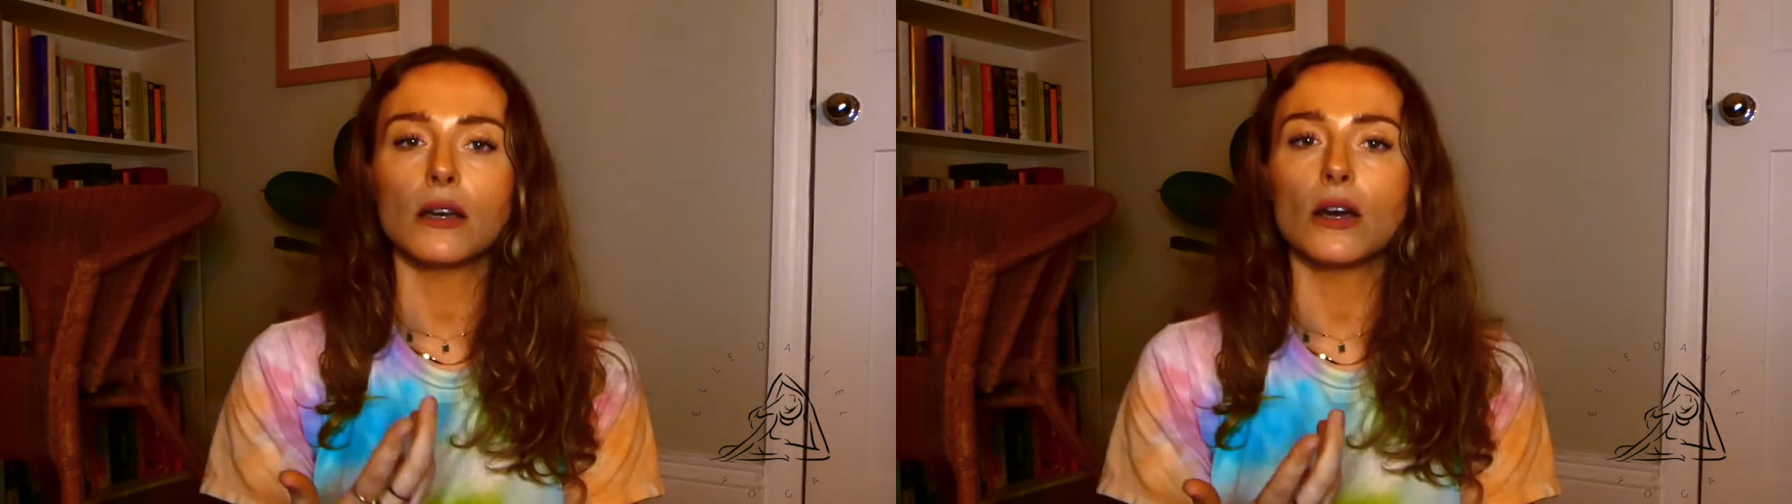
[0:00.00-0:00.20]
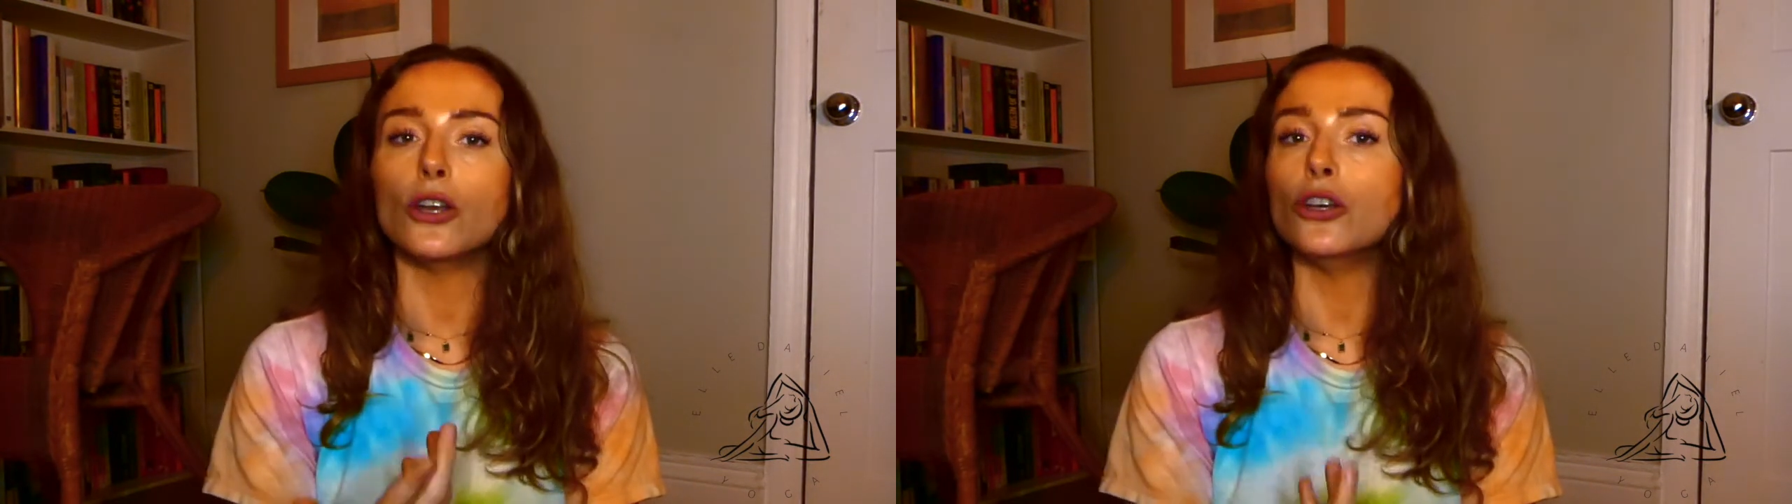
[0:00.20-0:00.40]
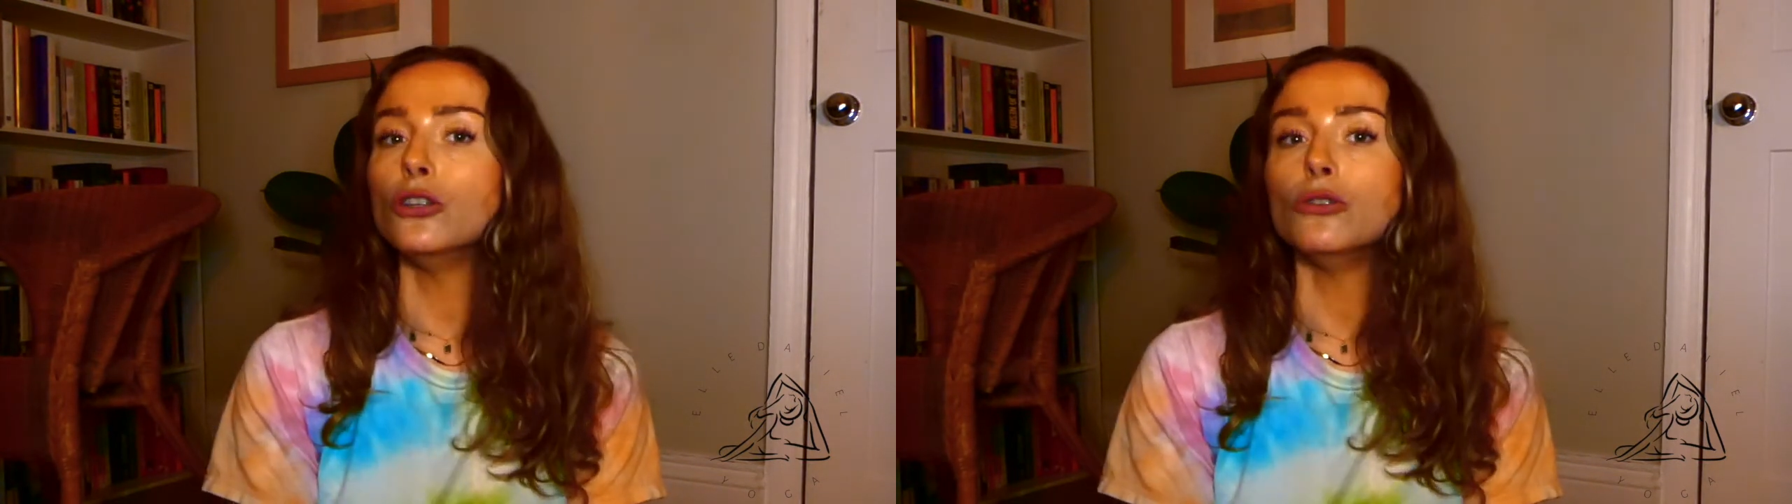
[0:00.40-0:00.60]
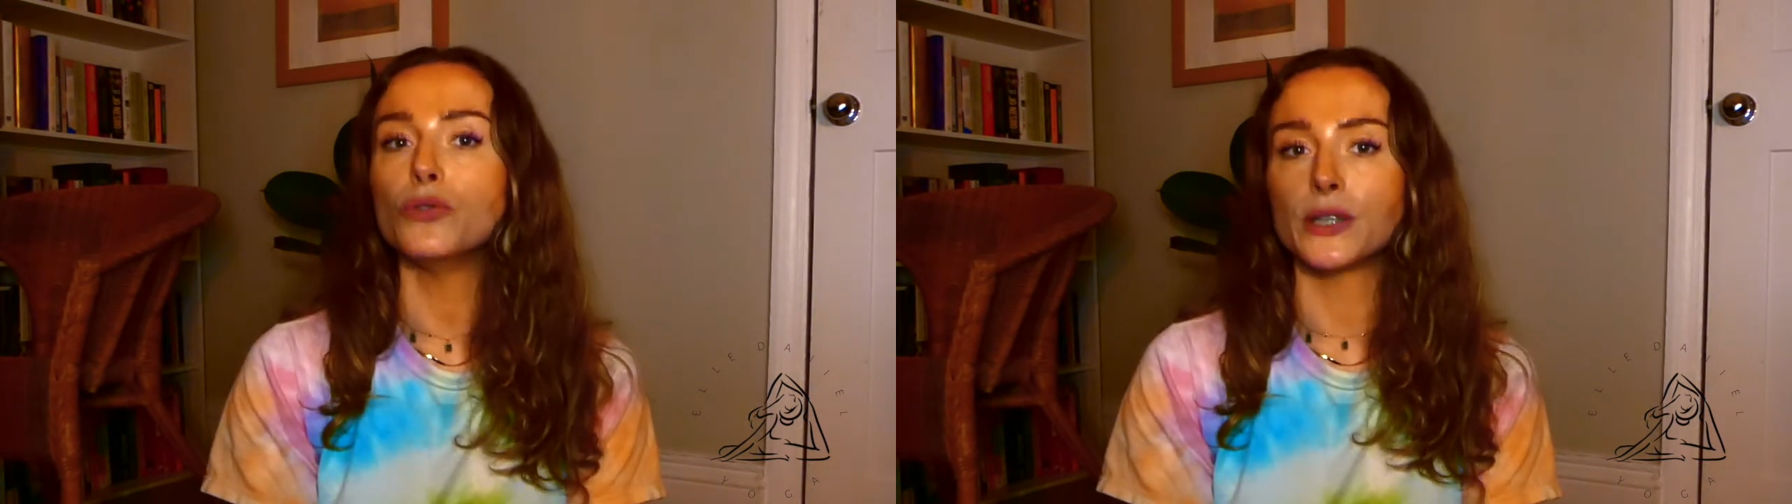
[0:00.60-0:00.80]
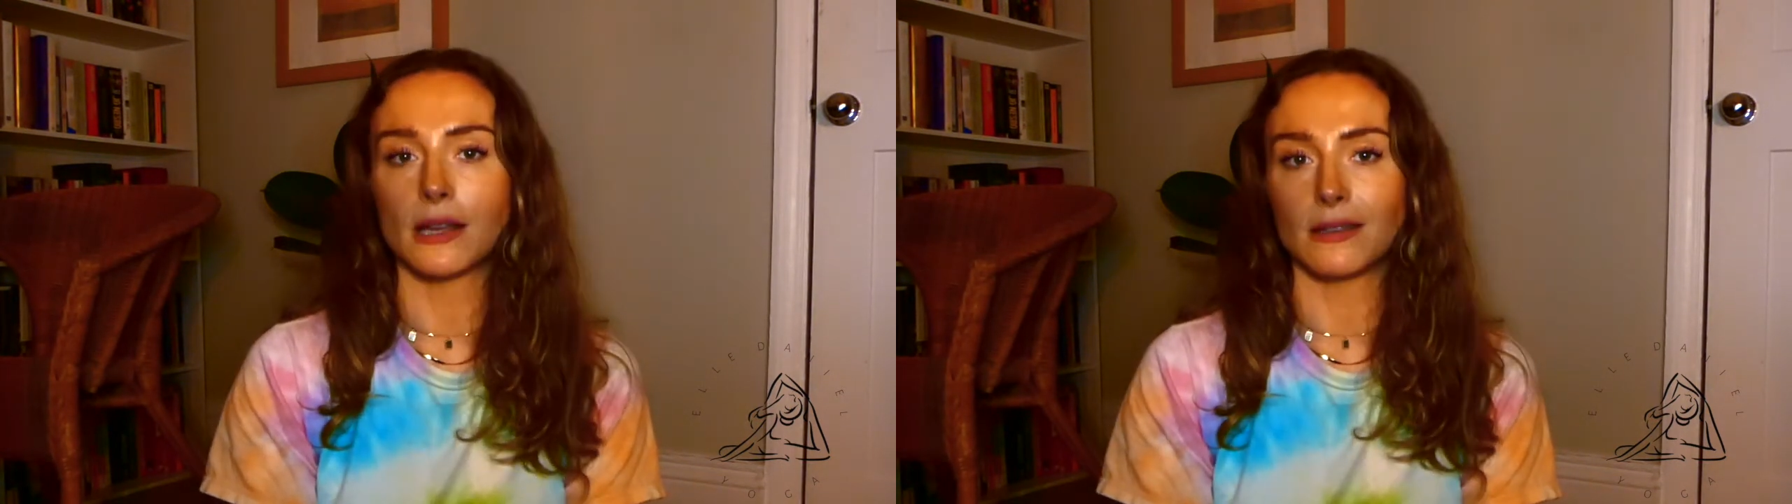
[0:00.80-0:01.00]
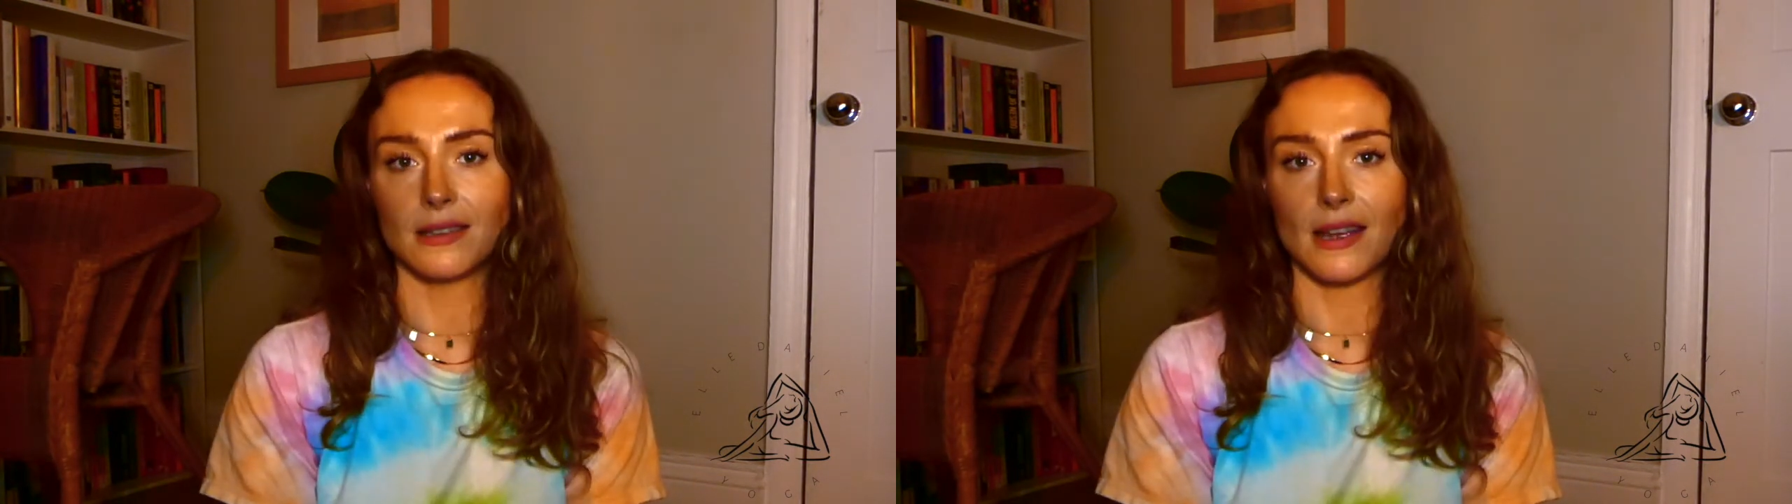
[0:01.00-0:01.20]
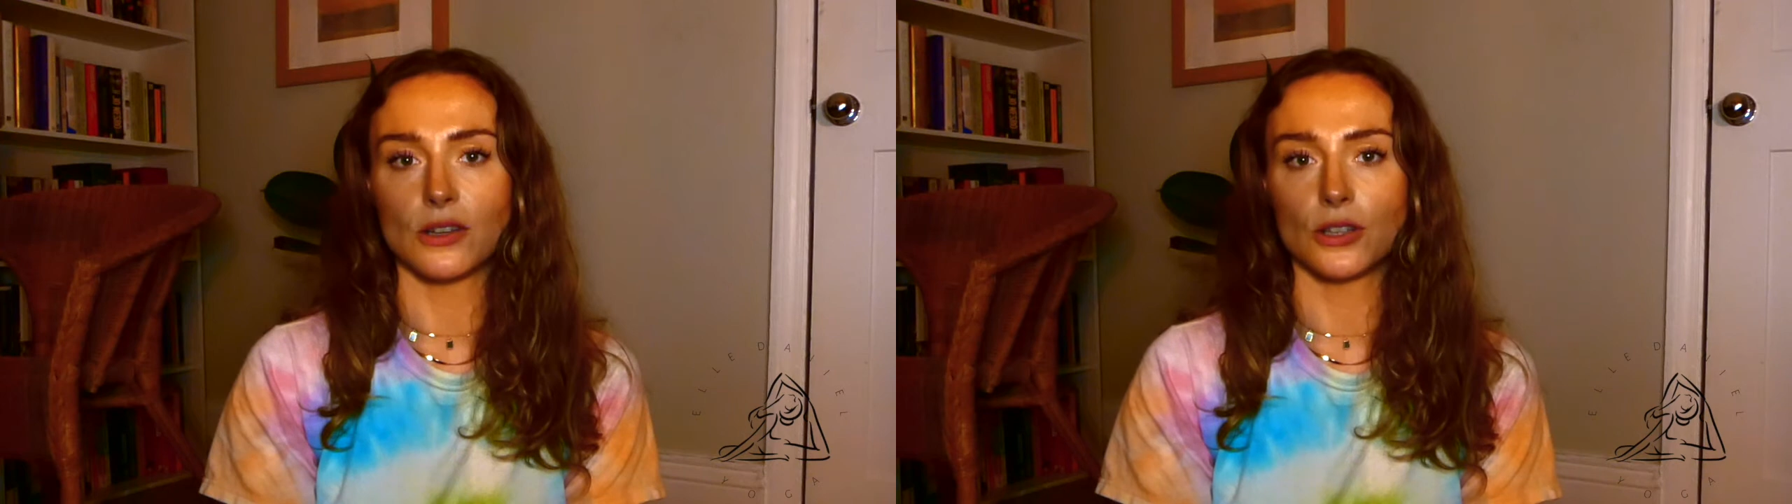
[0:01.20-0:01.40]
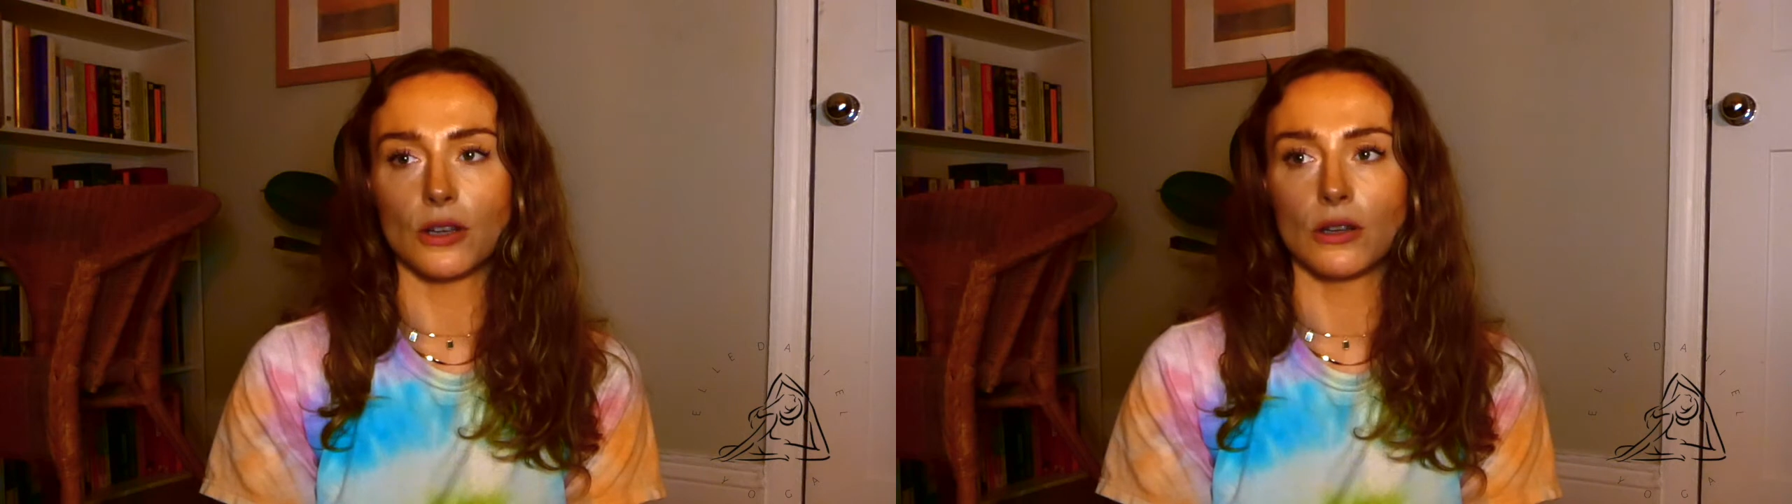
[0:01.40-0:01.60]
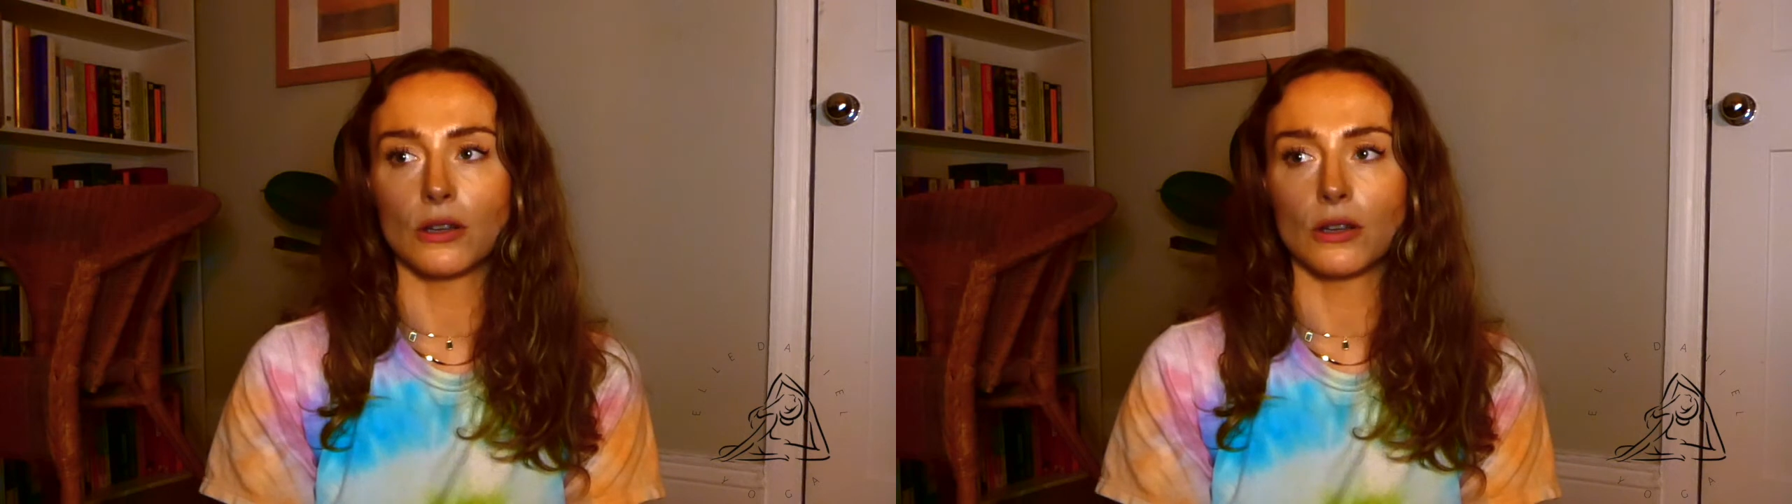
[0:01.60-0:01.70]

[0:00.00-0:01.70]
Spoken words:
a new sensation.